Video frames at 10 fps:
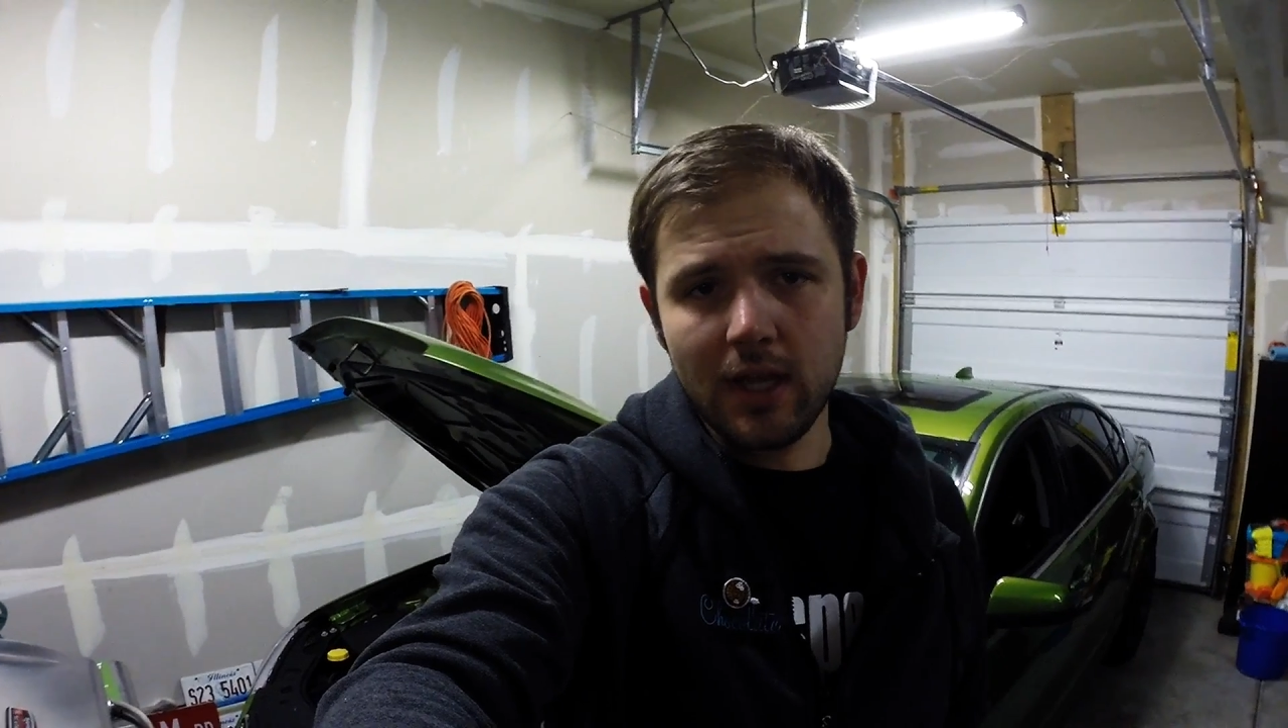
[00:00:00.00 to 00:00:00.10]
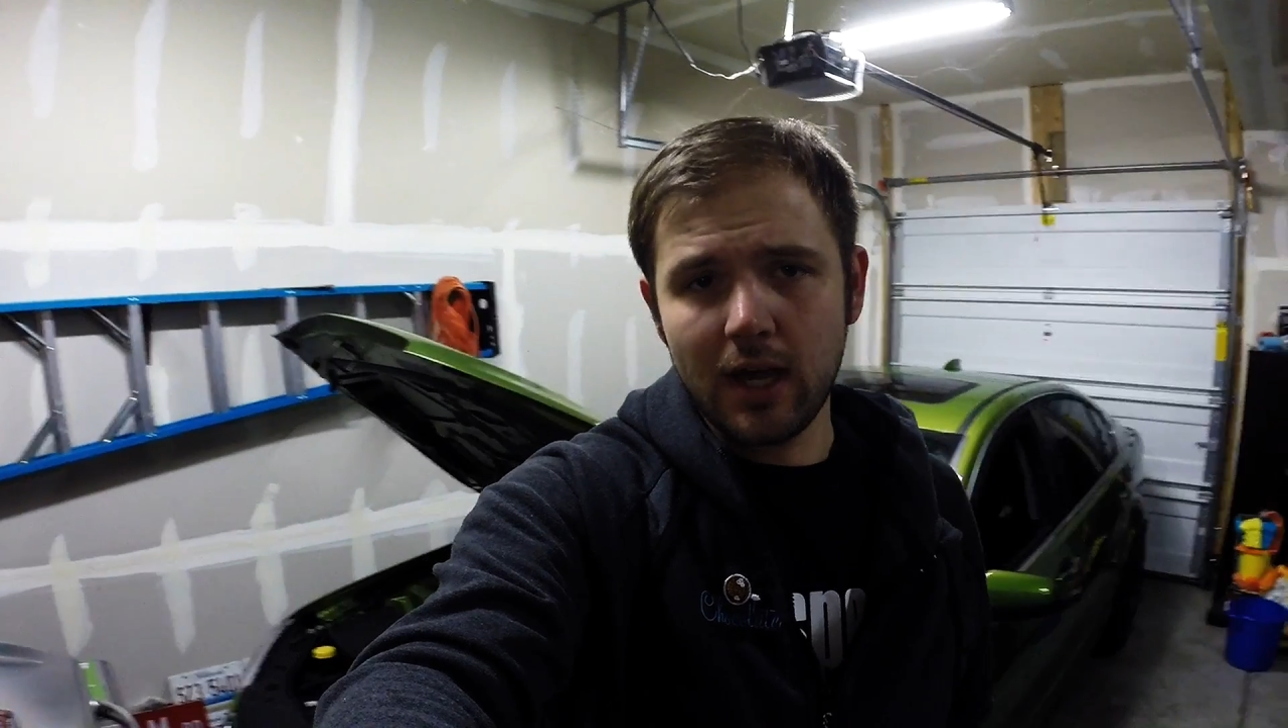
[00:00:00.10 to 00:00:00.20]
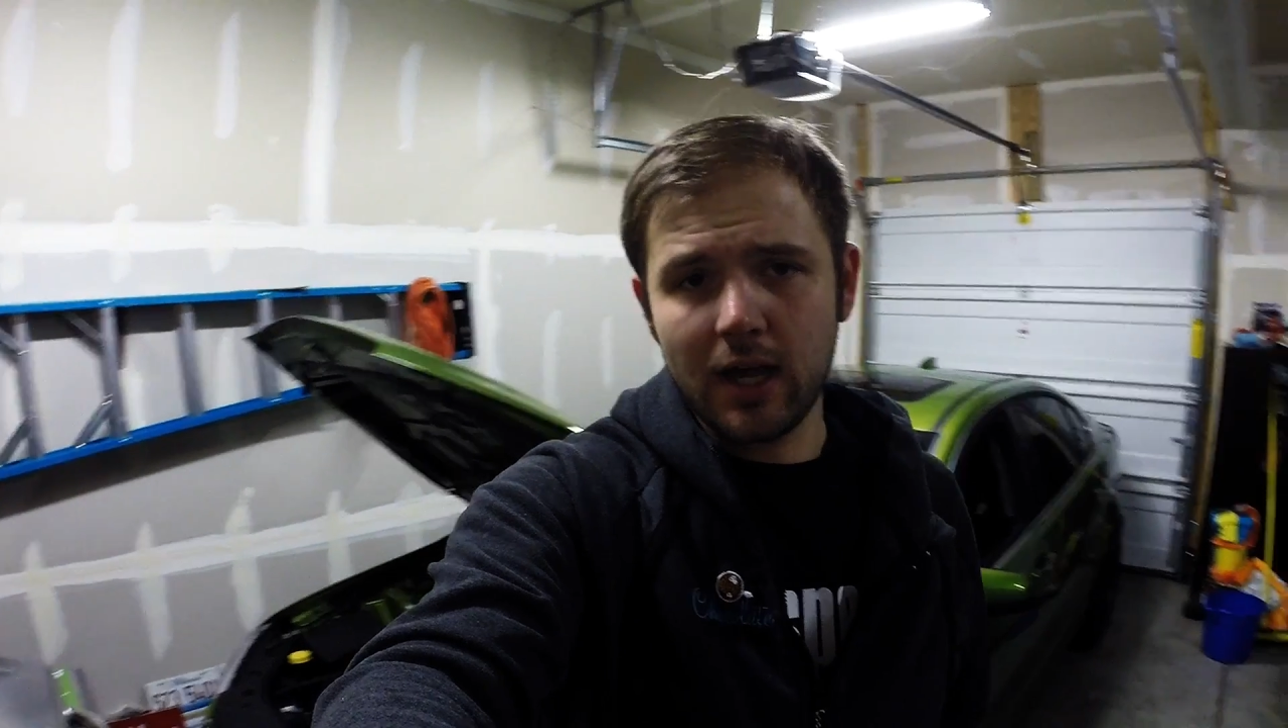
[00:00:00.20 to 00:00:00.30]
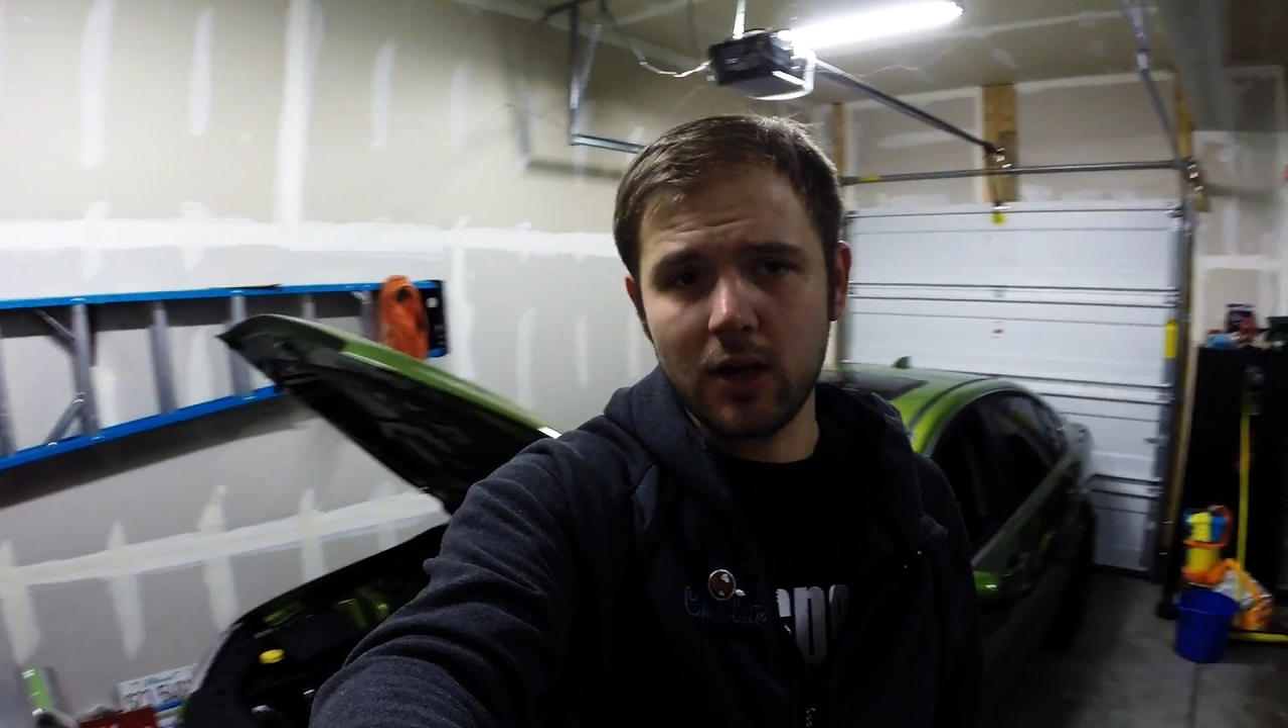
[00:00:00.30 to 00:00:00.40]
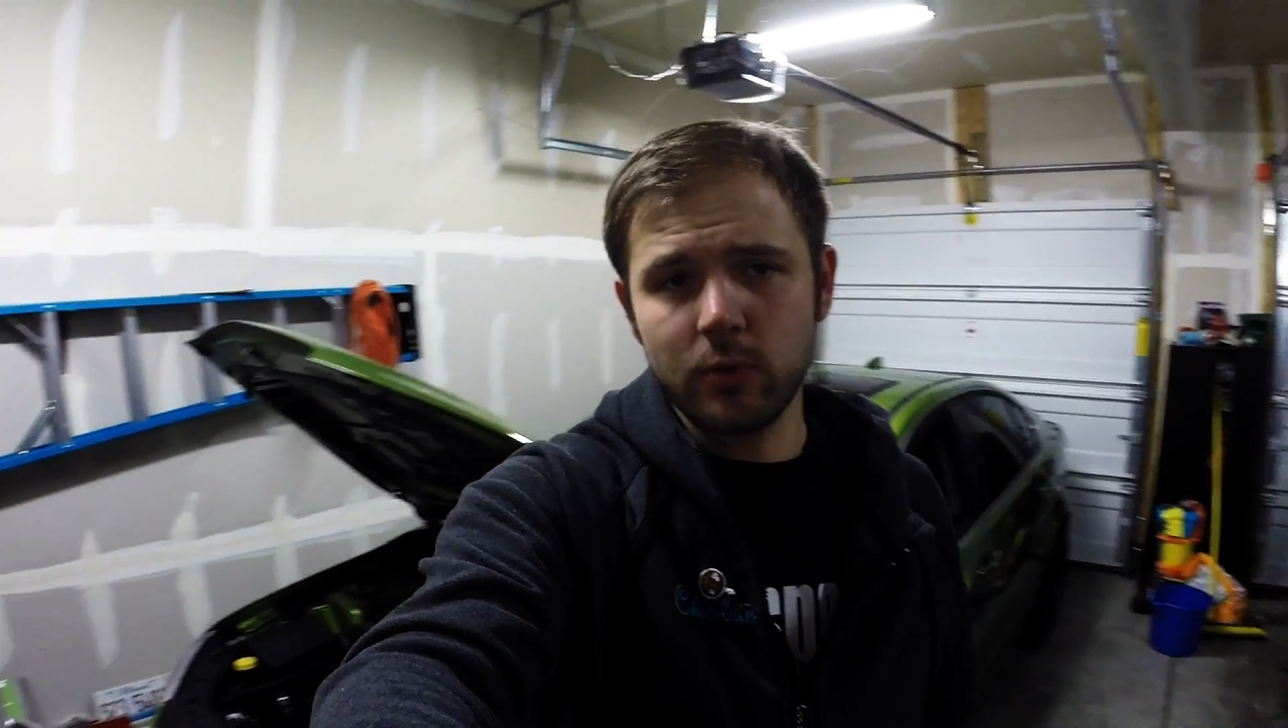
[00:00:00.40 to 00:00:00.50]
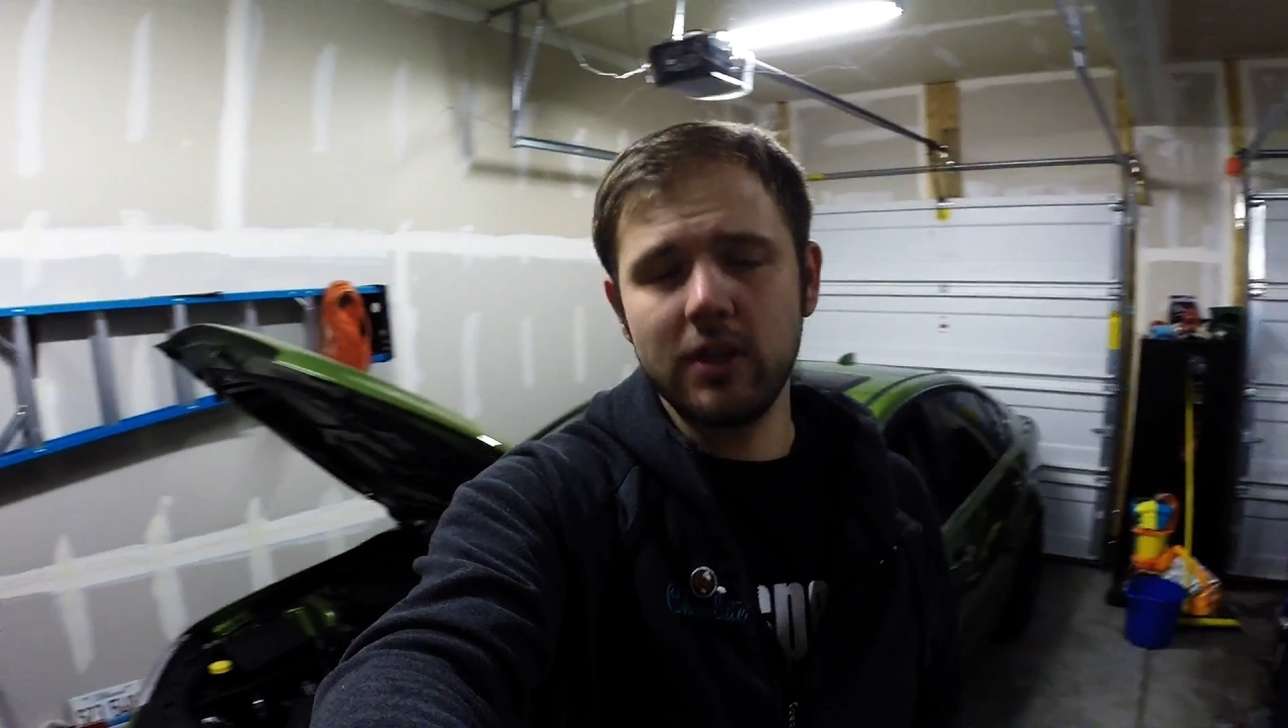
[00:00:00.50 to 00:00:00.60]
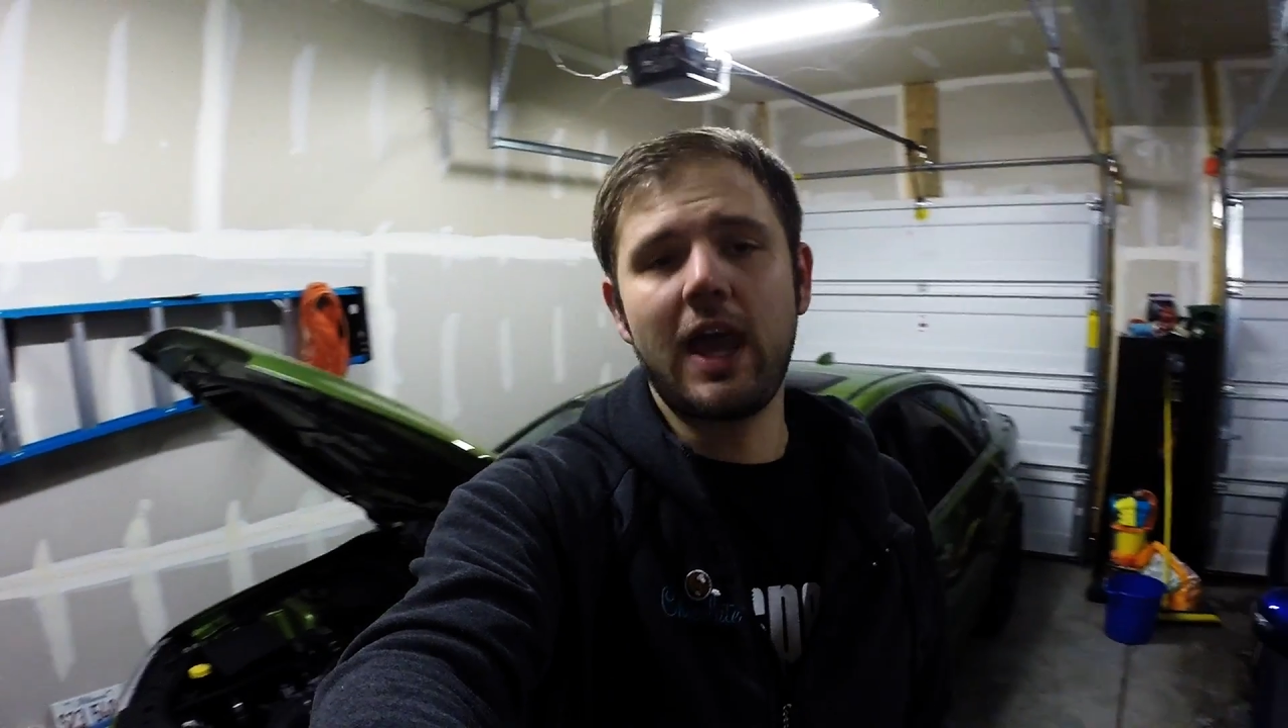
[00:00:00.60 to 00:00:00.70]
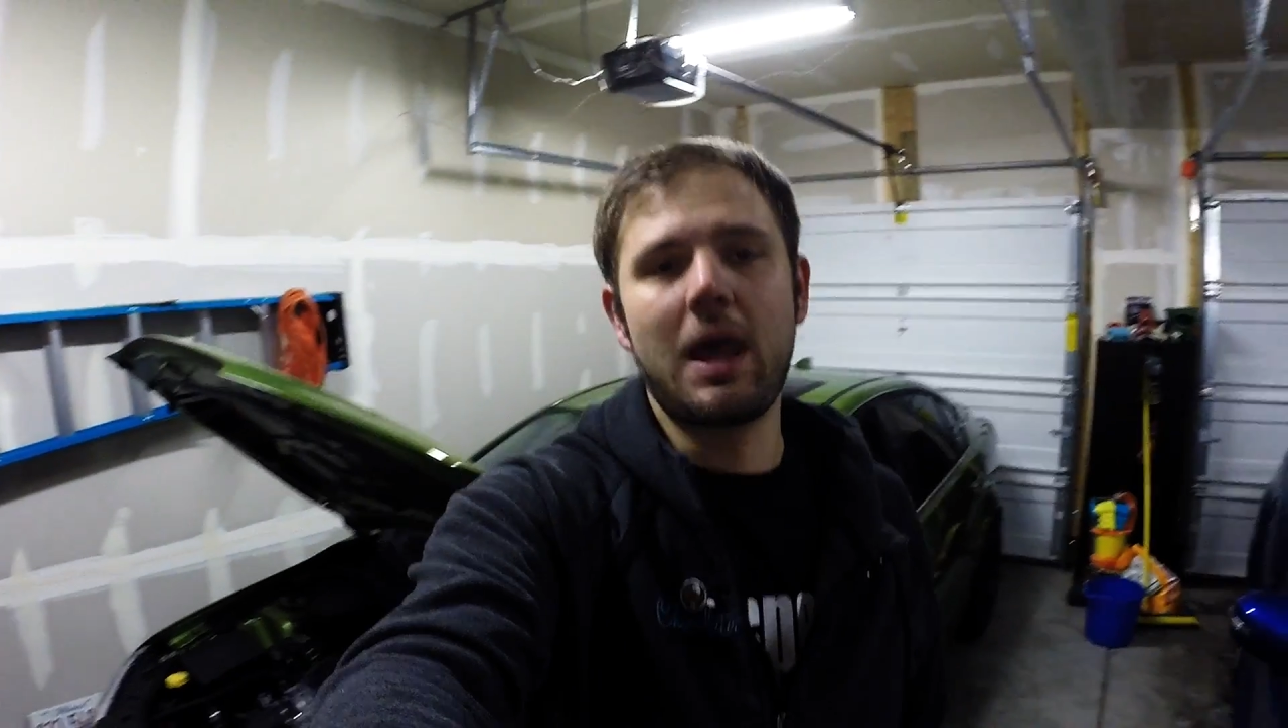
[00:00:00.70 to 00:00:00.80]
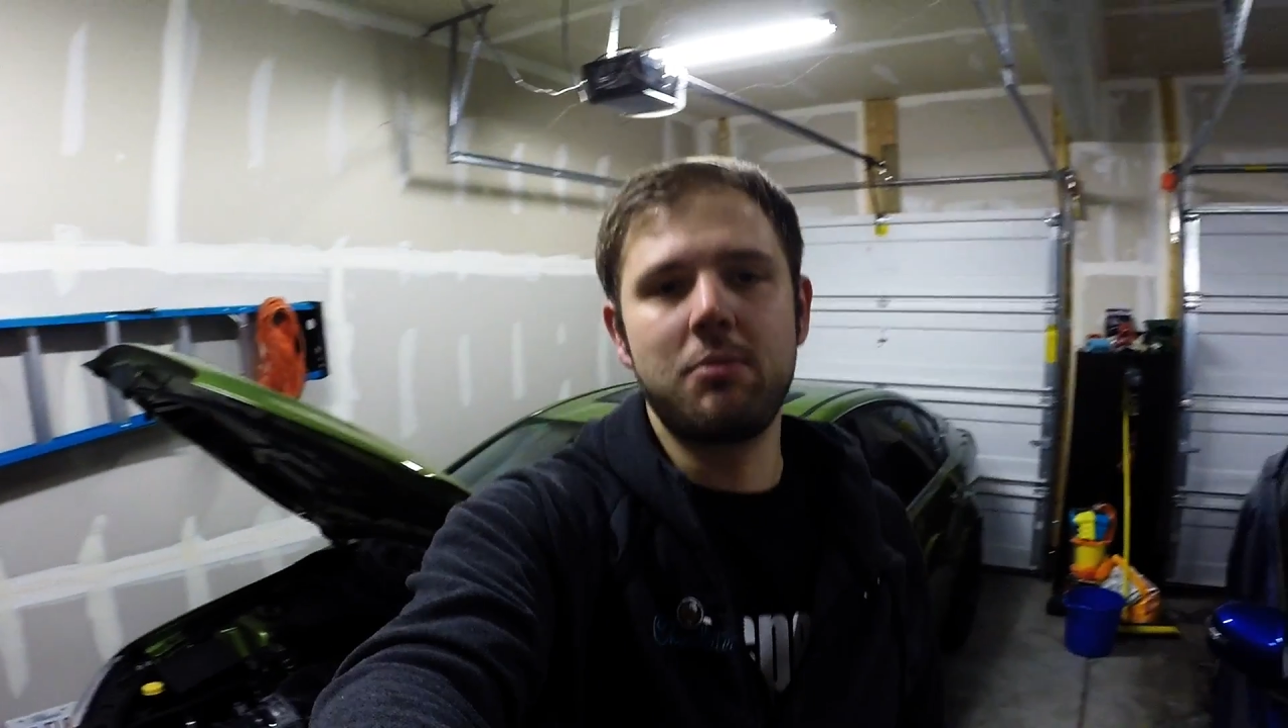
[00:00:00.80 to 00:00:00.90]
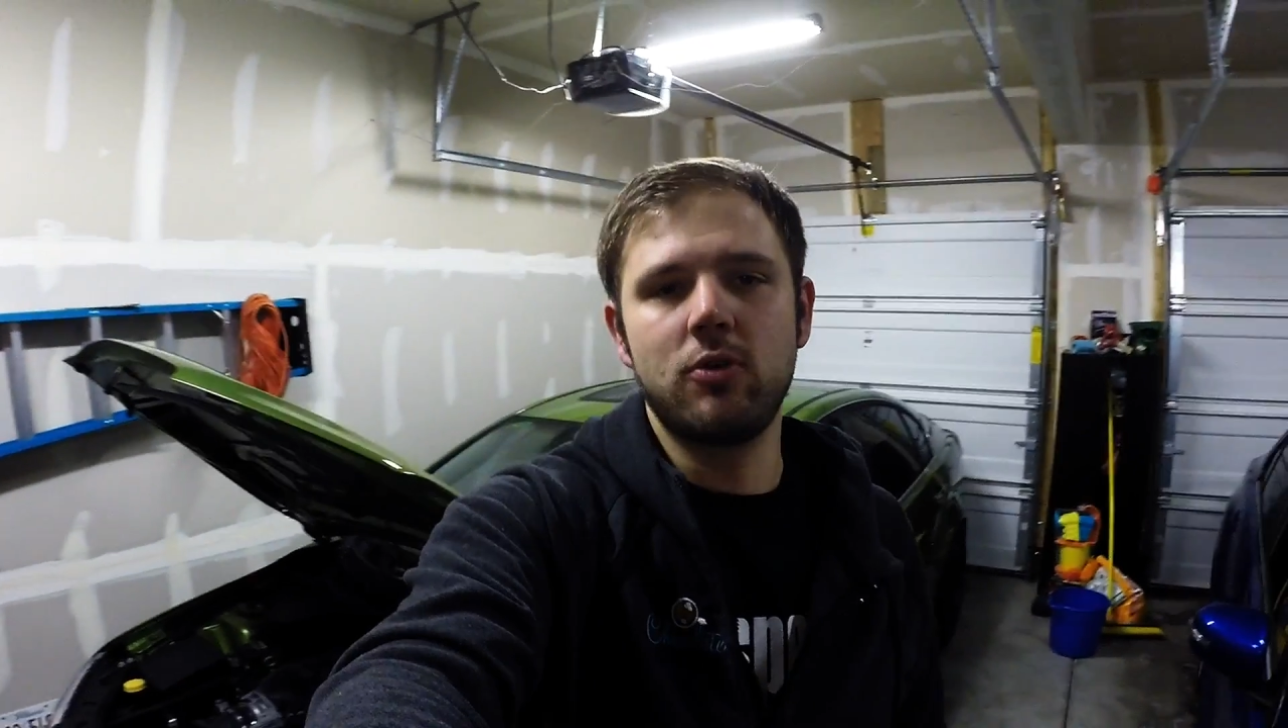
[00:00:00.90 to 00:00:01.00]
Really happy,